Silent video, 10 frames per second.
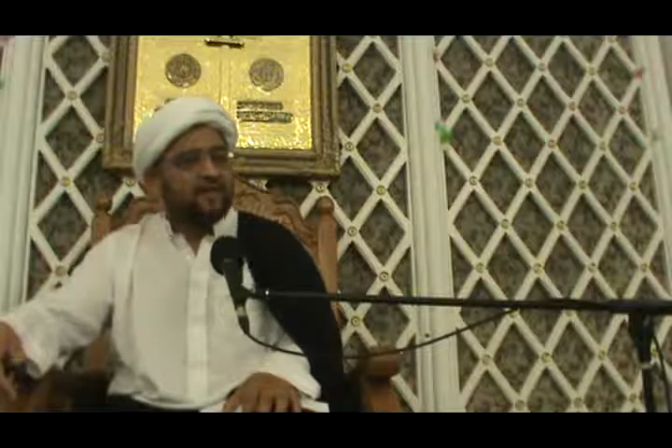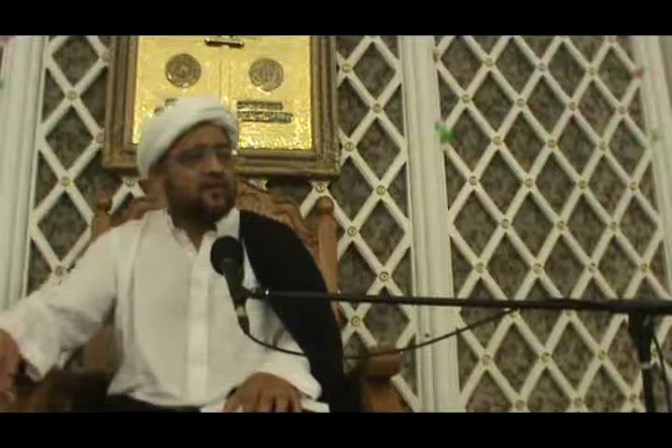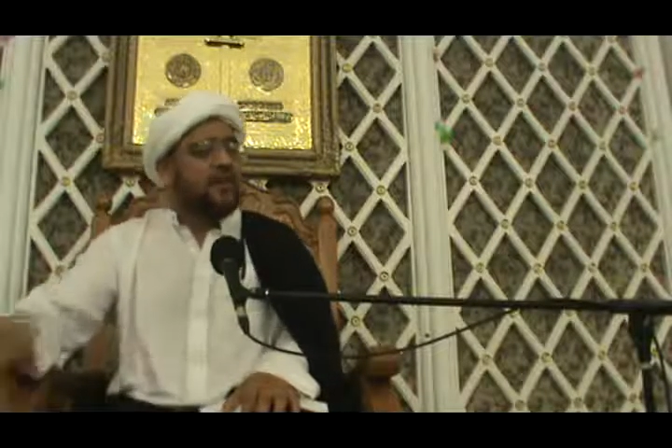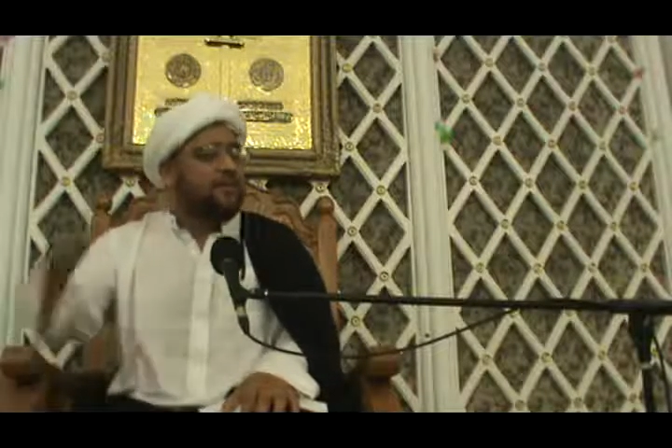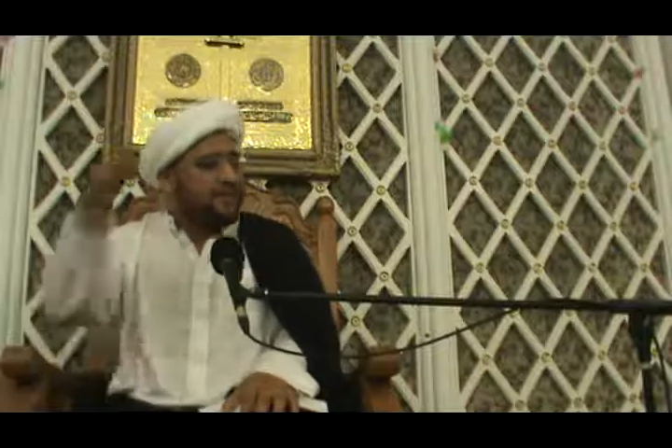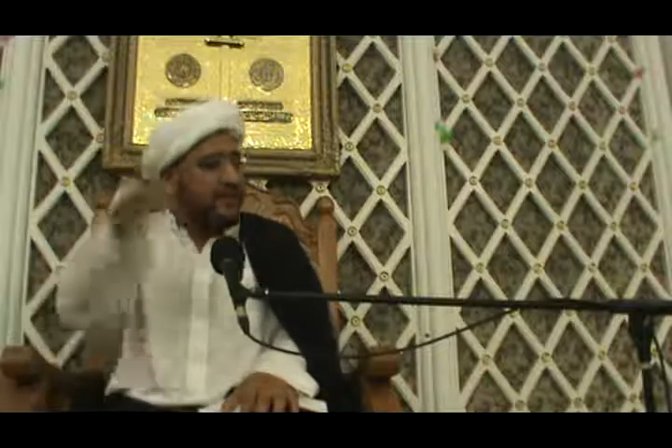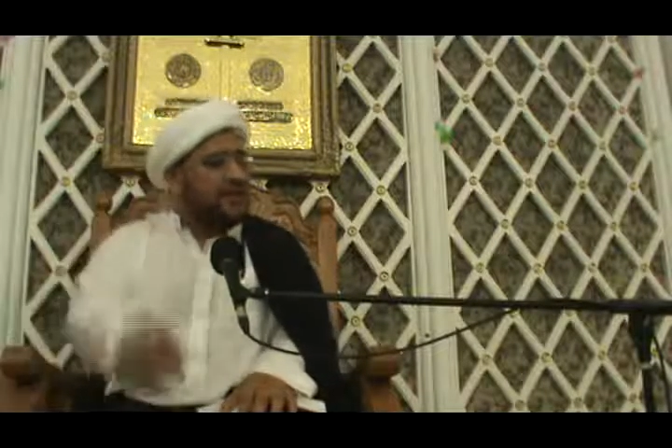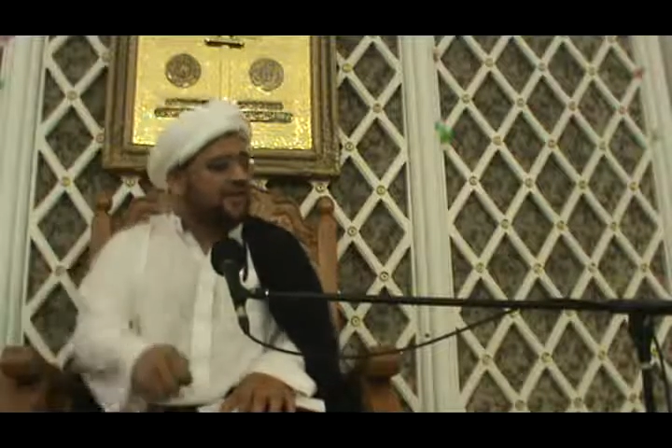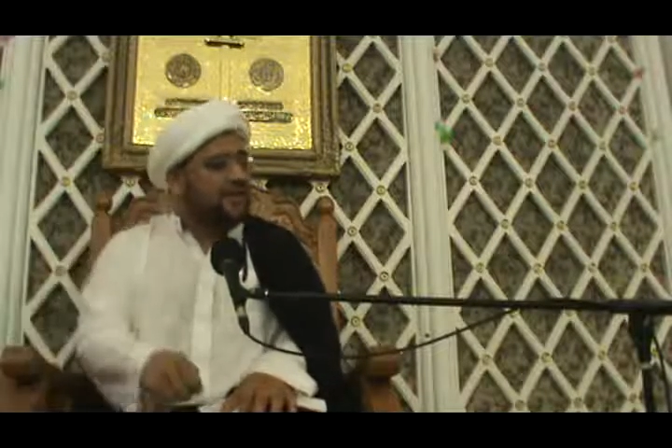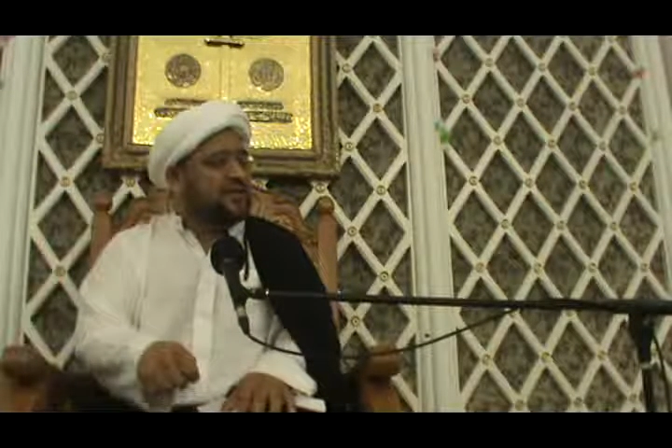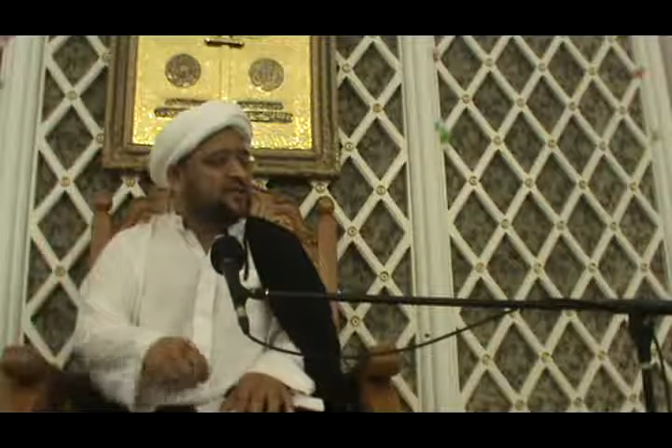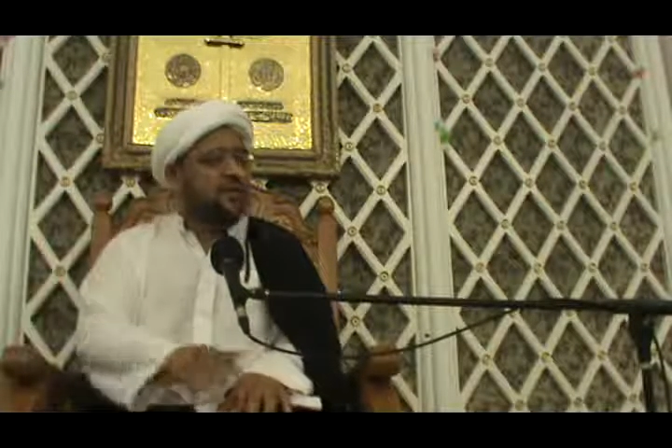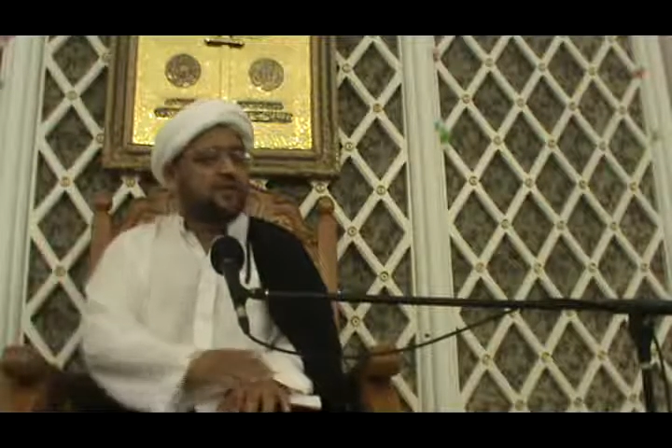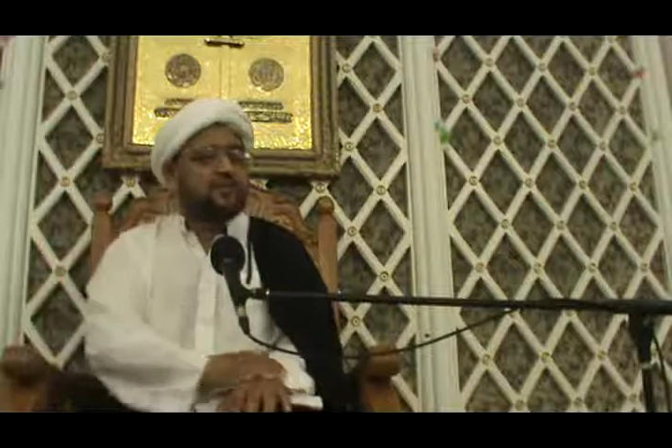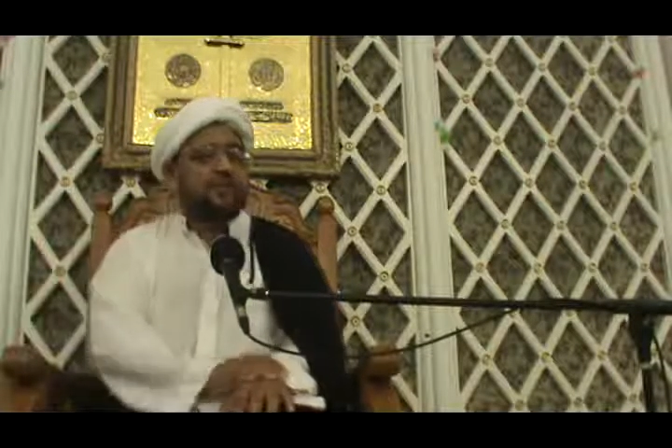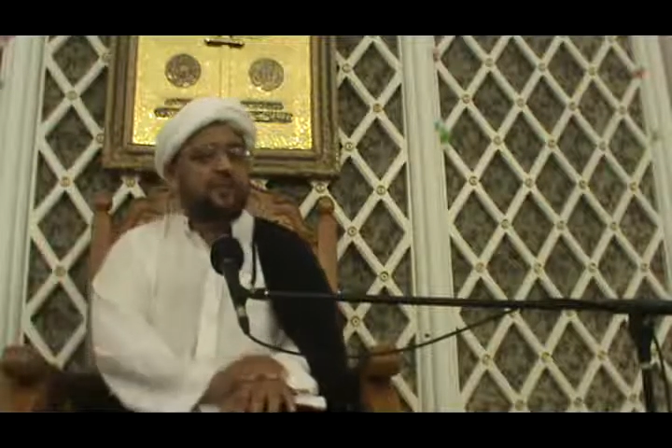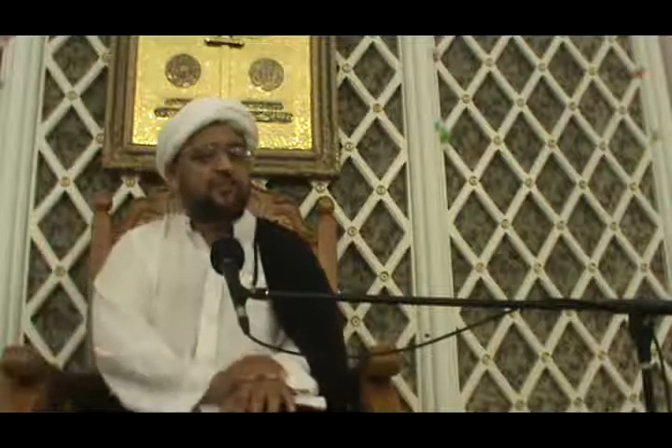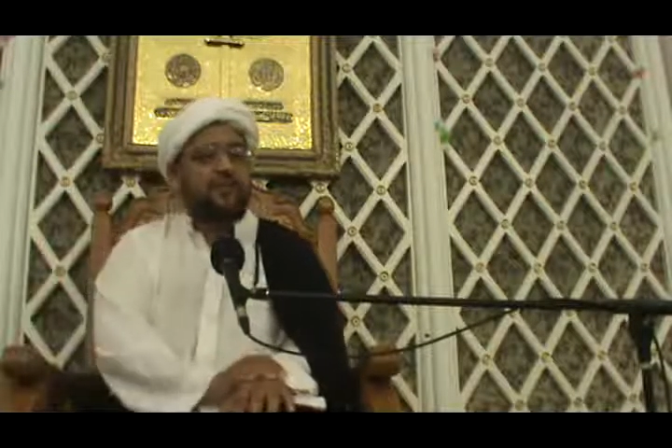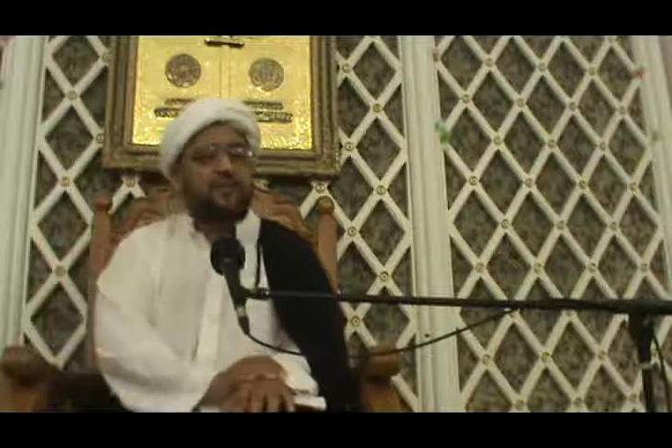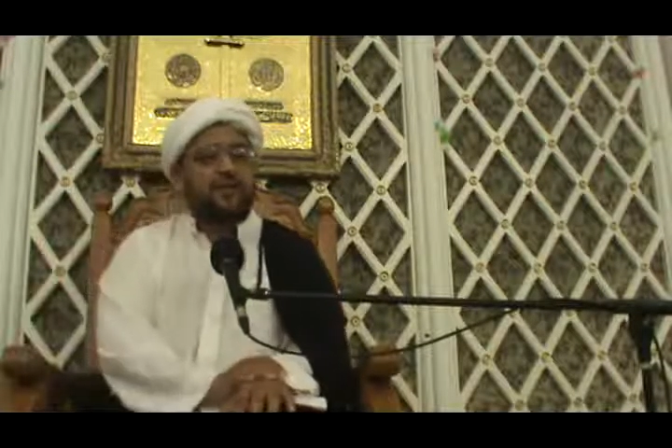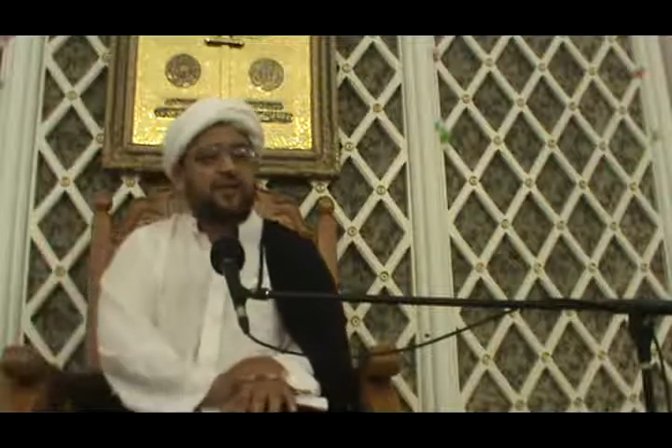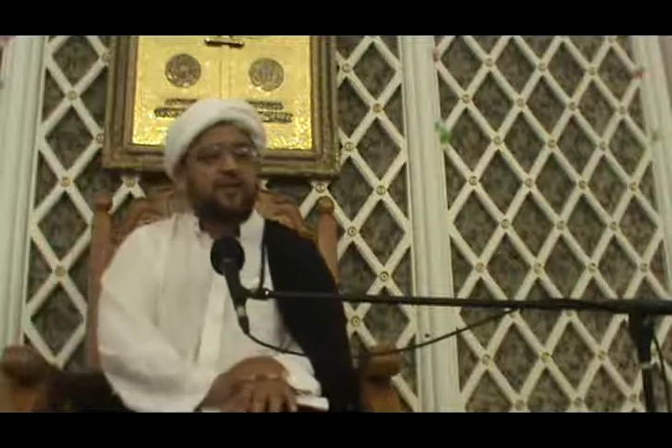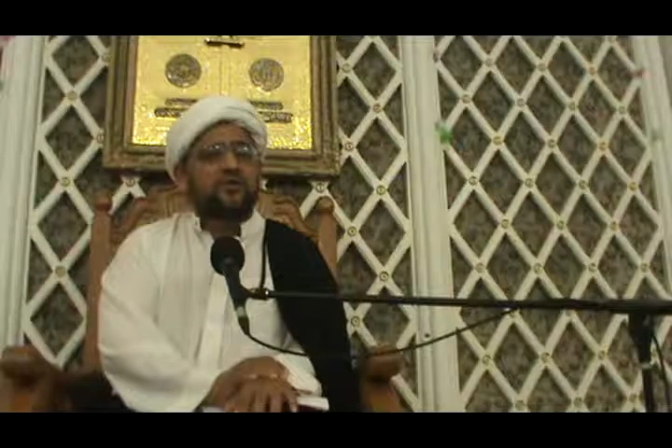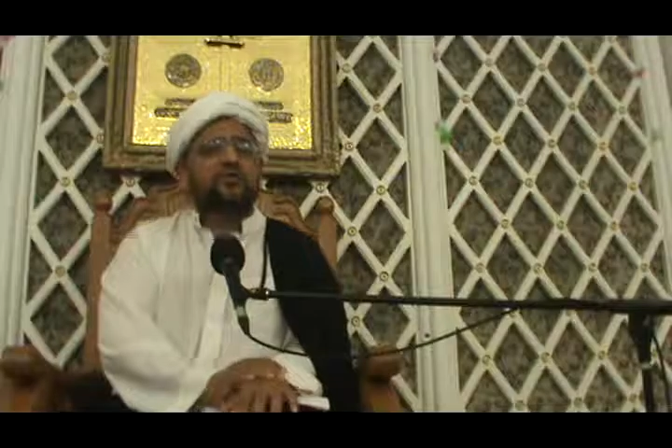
So they make these laws up.